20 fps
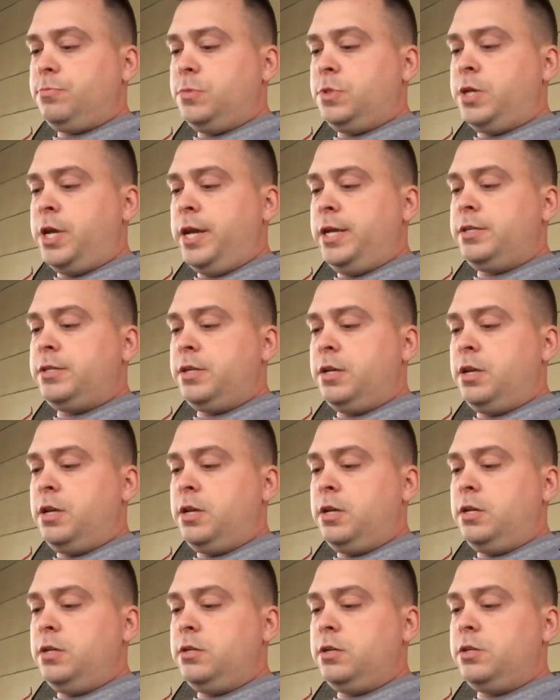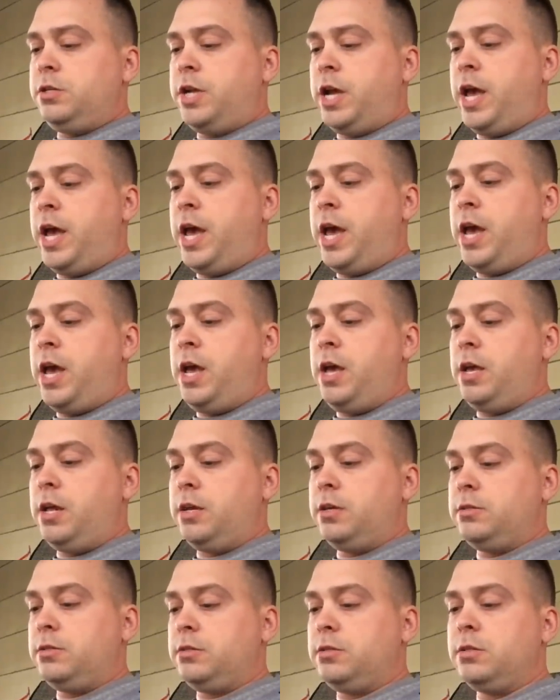Jason and Jay and
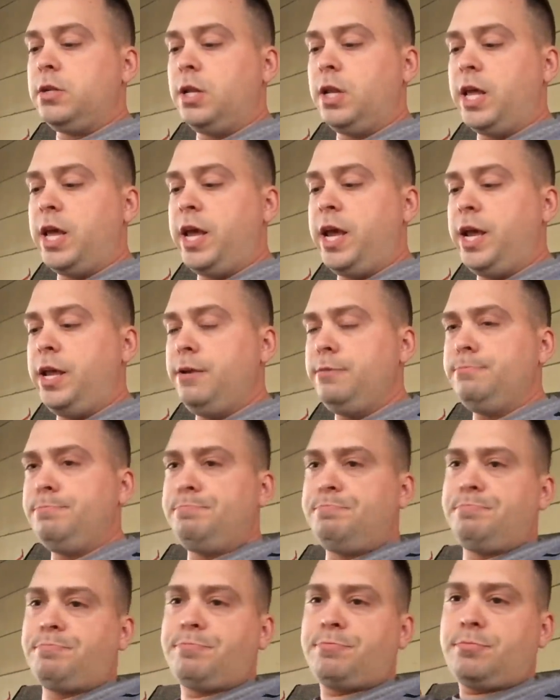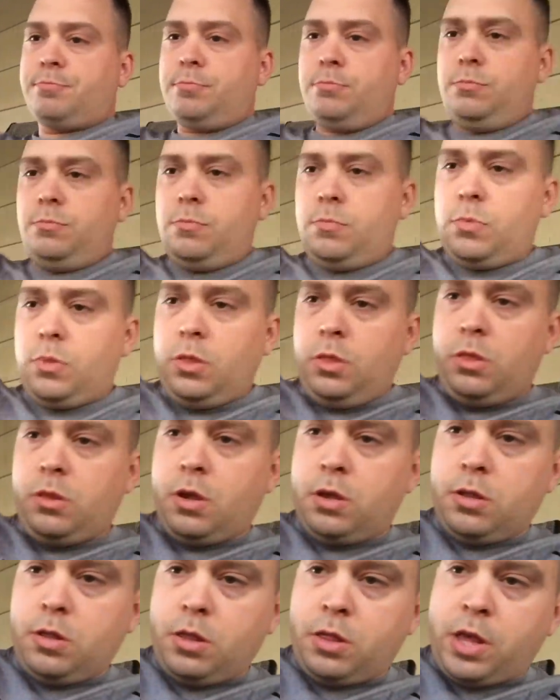Elaine,
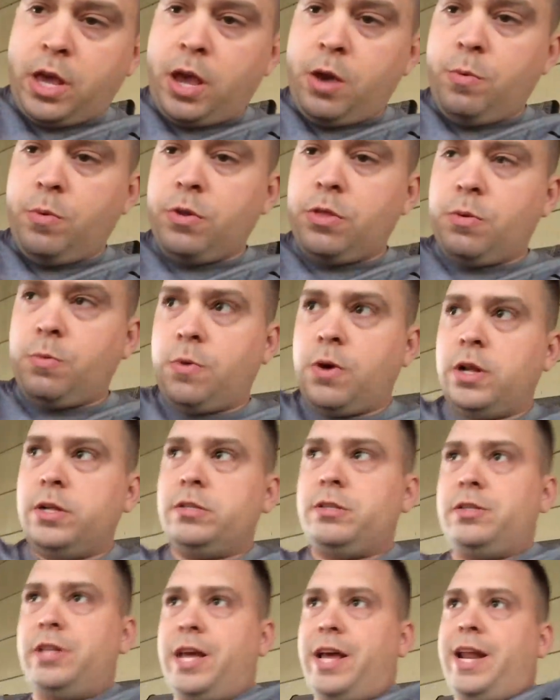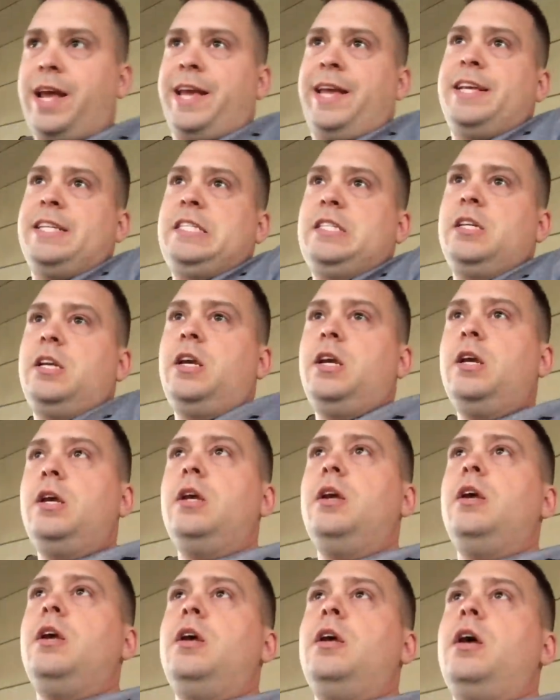they were the ones that I guess
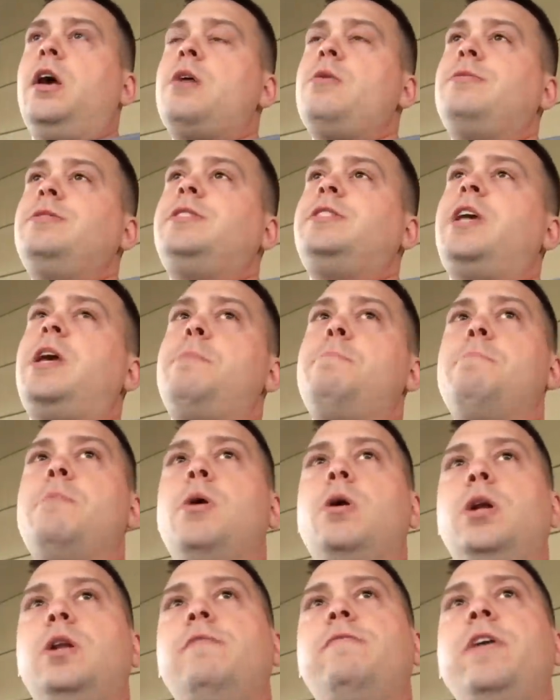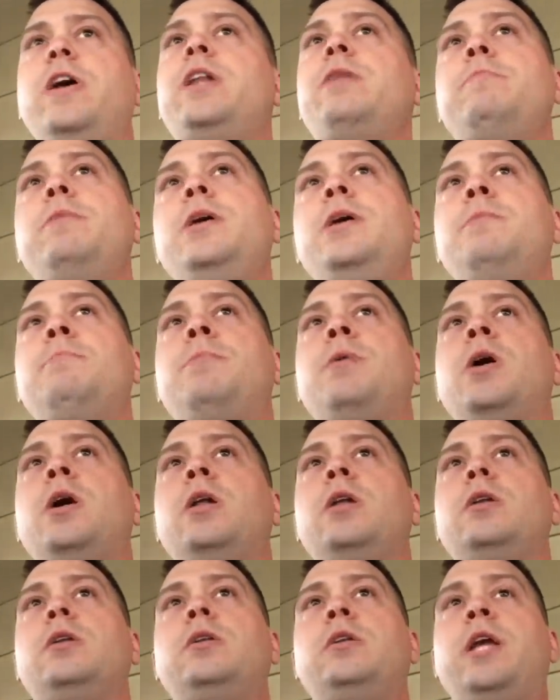I wouldn't say motivated me, but
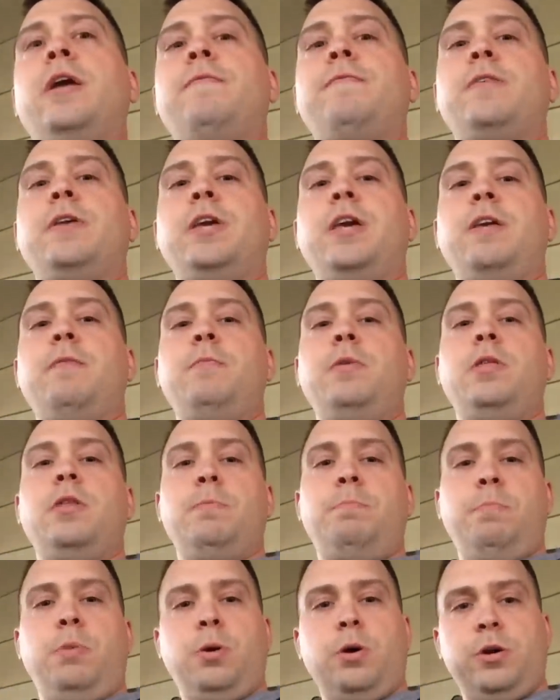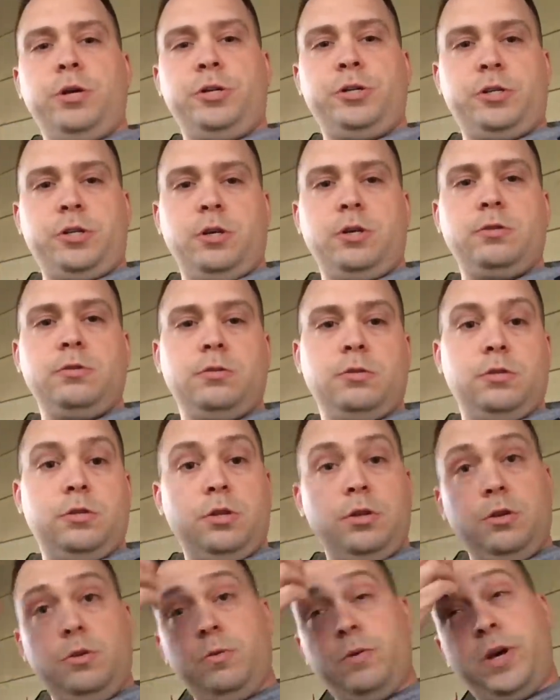definitely gave me the push
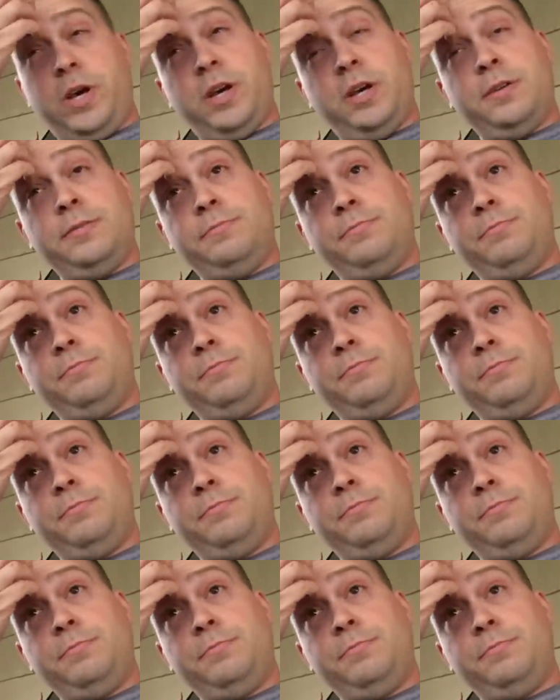to uh,